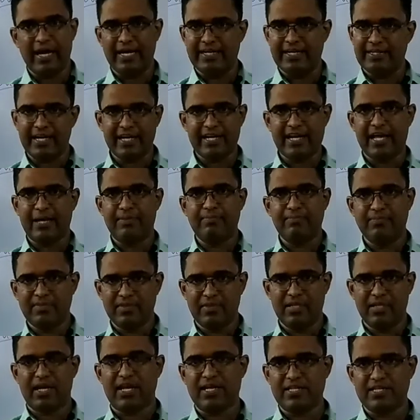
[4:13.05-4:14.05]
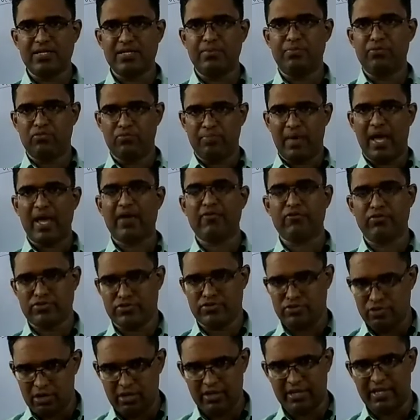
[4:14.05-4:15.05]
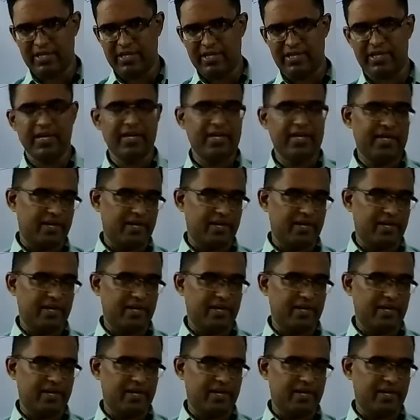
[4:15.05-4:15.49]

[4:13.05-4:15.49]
at that time the concept of bank was not there.